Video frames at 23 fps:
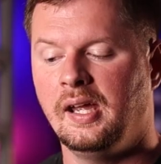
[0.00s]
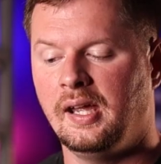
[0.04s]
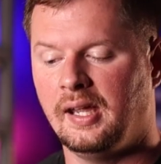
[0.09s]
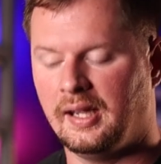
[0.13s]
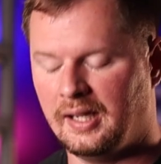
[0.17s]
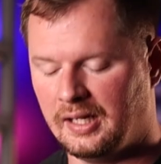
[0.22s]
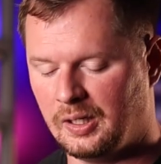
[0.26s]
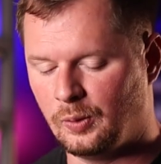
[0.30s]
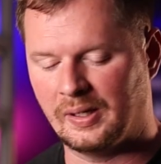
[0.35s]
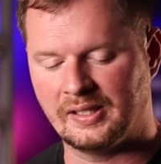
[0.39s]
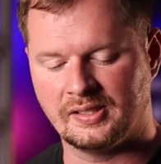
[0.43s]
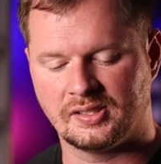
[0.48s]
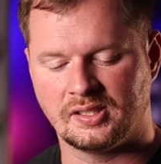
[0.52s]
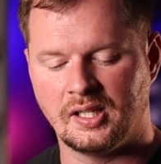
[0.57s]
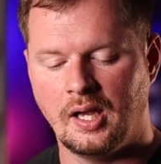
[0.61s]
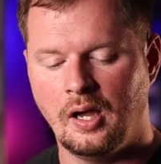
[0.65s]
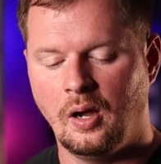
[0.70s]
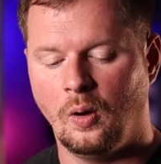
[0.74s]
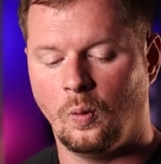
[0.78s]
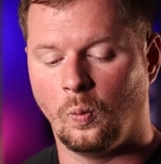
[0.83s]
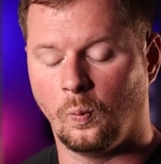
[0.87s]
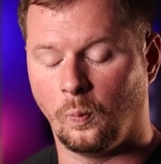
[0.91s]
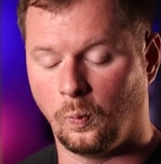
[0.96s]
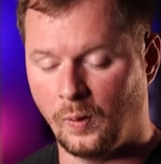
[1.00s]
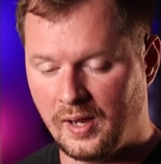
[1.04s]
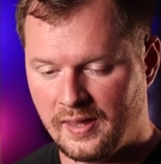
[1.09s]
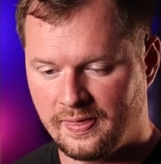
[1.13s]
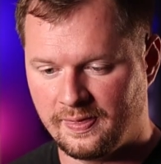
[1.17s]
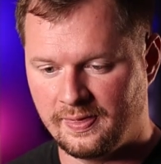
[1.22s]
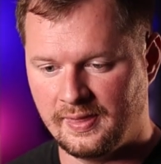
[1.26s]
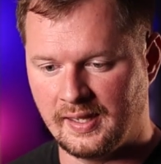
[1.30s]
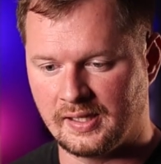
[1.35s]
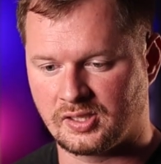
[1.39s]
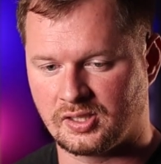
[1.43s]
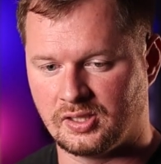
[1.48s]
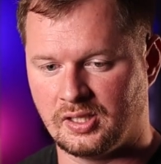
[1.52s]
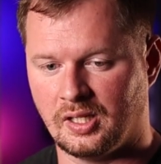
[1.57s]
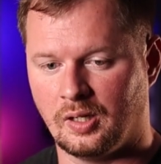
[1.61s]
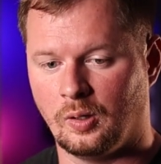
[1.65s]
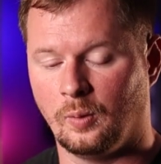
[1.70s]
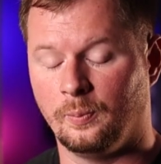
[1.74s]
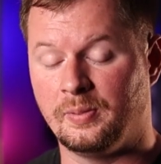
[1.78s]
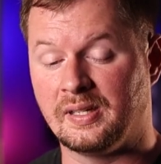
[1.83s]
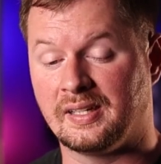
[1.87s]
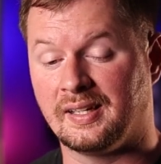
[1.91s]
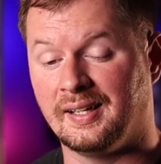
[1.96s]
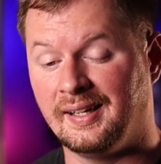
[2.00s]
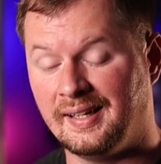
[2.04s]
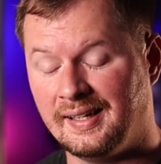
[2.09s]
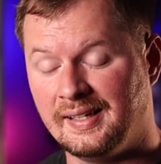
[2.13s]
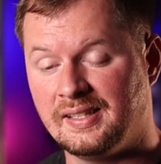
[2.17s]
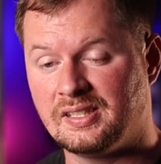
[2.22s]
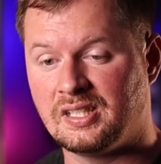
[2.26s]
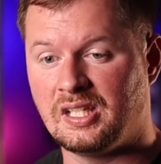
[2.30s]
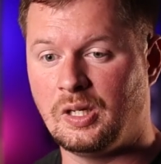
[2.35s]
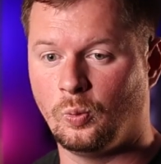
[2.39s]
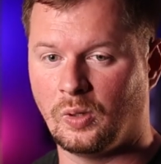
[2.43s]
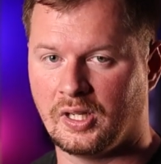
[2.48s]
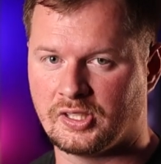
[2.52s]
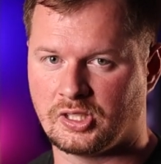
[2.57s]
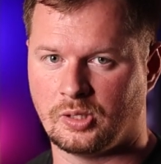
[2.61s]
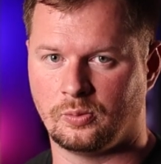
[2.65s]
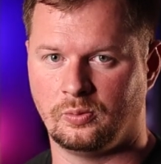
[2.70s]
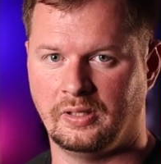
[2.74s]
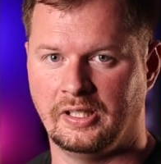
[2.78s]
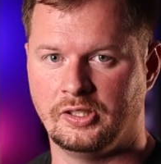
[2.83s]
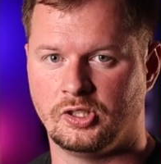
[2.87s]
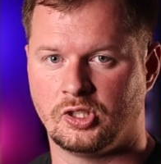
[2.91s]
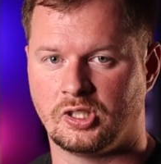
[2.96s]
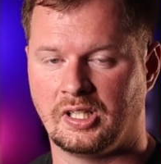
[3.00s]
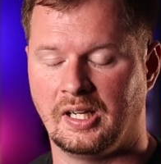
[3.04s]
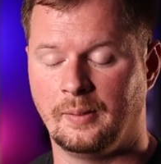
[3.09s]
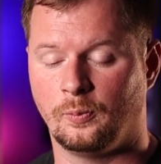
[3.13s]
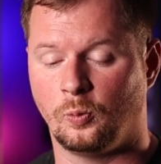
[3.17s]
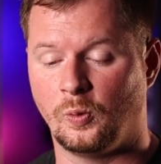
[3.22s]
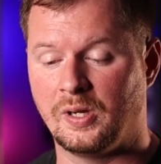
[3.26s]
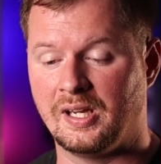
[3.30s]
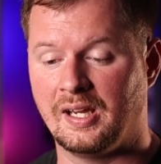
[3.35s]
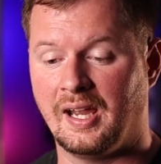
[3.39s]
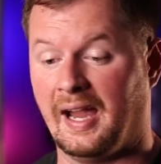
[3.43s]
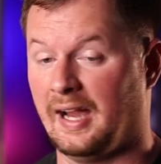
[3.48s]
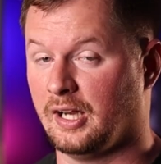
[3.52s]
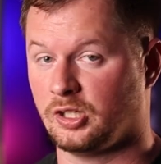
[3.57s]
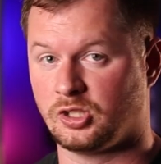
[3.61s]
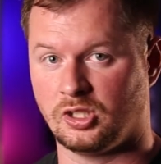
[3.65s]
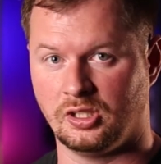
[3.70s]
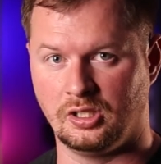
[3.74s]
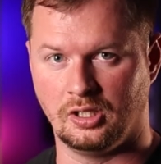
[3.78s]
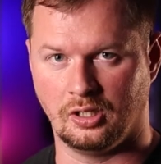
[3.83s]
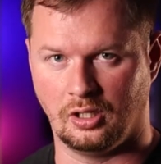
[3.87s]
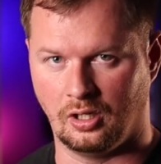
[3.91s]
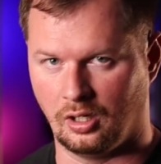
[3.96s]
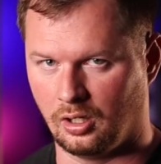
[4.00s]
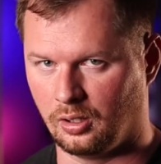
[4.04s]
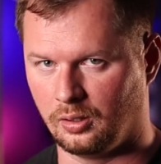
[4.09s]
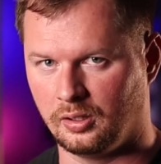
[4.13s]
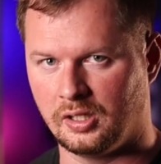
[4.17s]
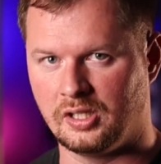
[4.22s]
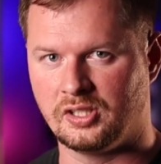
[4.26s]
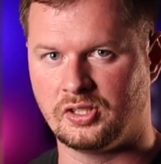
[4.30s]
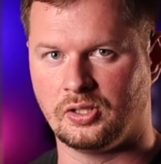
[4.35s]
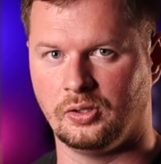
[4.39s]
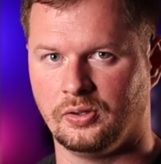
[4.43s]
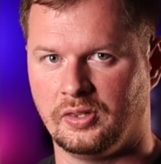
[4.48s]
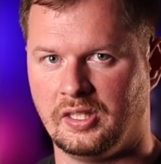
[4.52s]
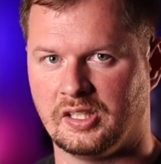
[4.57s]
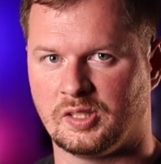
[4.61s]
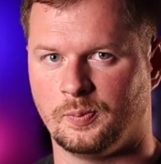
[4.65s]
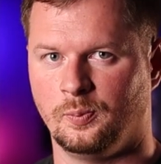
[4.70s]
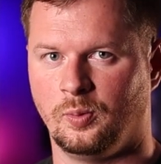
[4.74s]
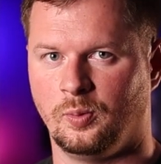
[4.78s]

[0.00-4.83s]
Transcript: Anyways, with this though, because he wasn't Red Stripe, we actually already sold this